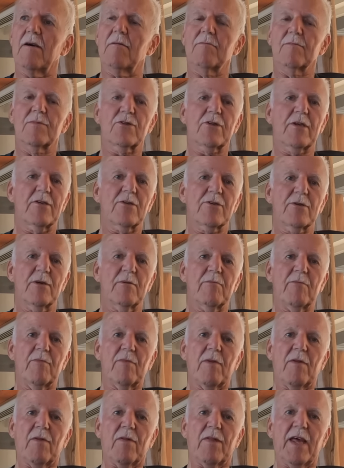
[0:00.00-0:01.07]

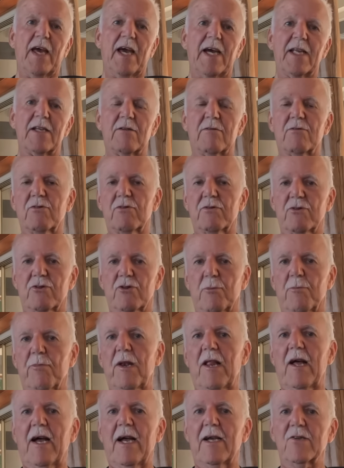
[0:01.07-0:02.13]
system that
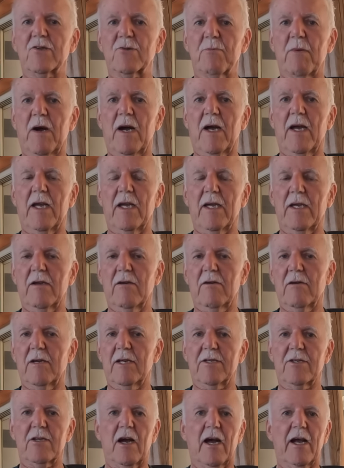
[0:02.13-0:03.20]
supplies my
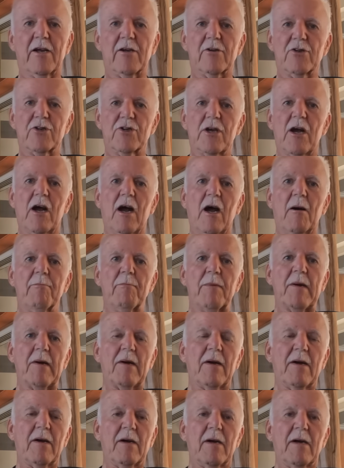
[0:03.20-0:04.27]
entire shop,
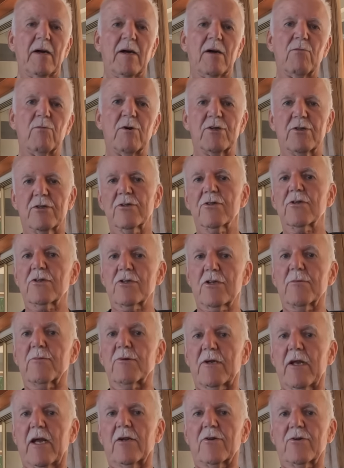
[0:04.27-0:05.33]
which is a
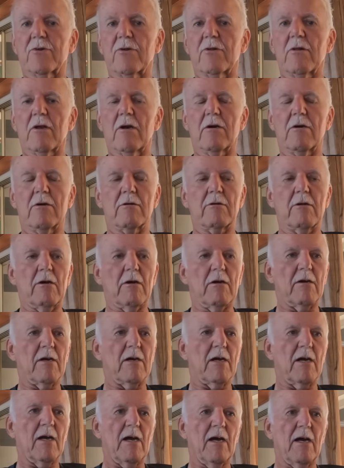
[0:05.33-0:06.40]
substantial load,
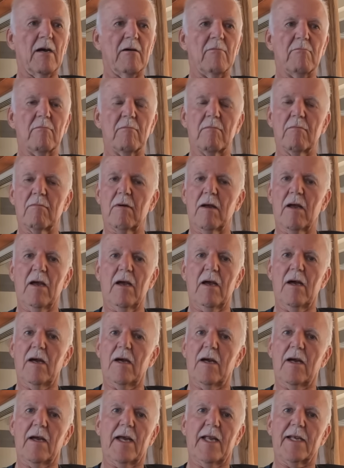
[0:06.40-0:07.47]

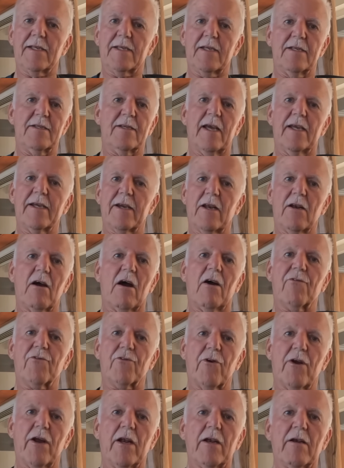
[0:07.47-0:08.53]
and can take it
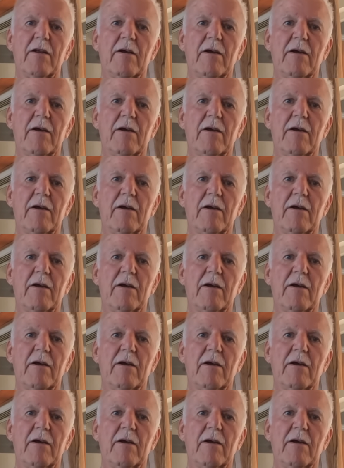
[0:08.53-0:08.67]
off grid.